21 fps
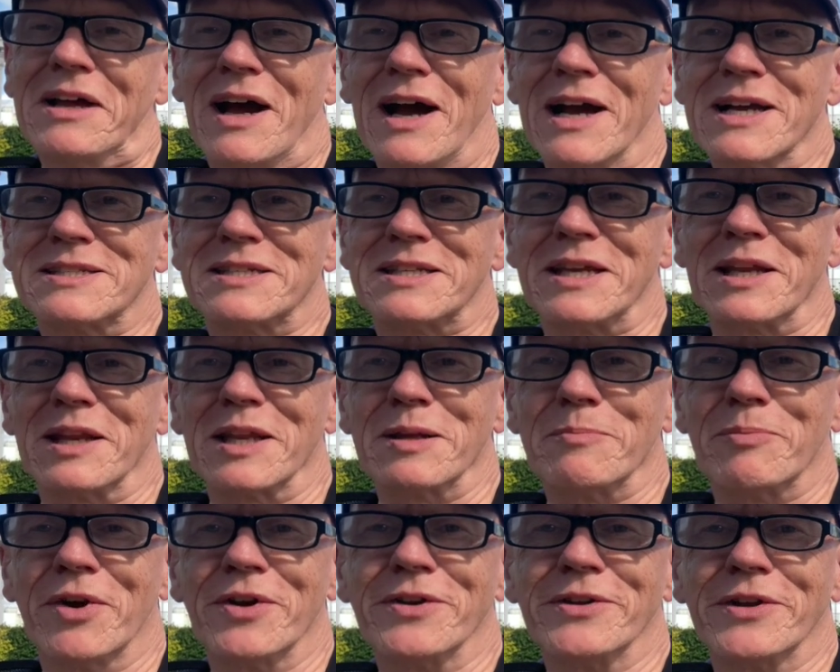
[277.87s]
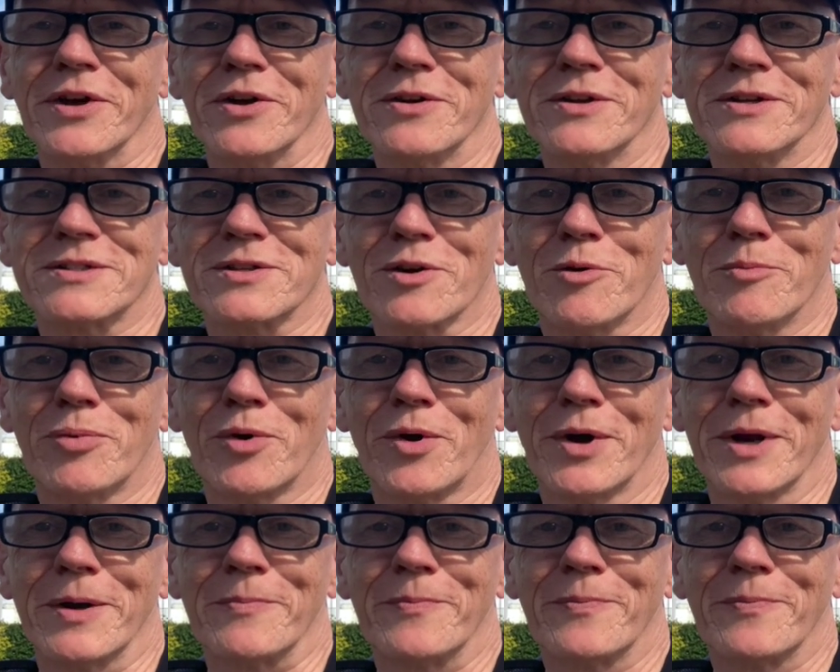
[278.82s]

accidentally burn down at some point.